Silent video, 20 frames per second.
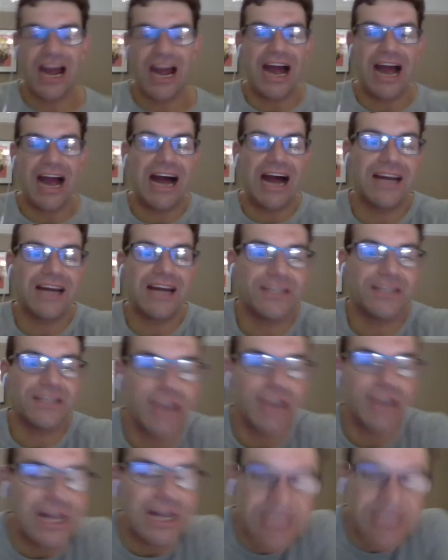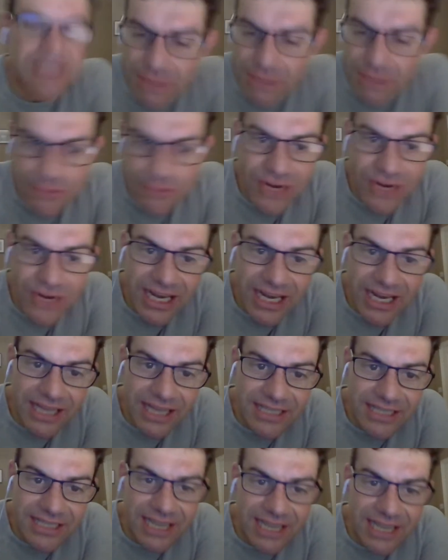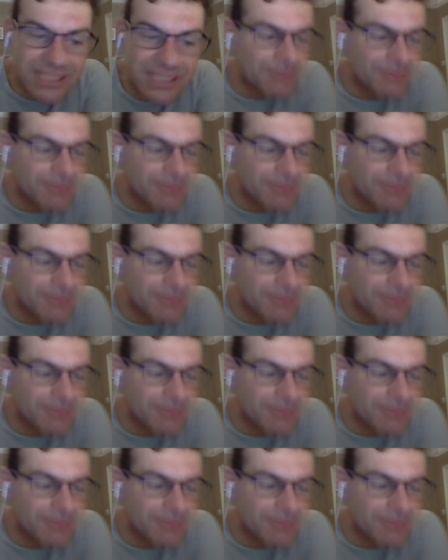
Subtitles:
And some of them are really easy, and some of them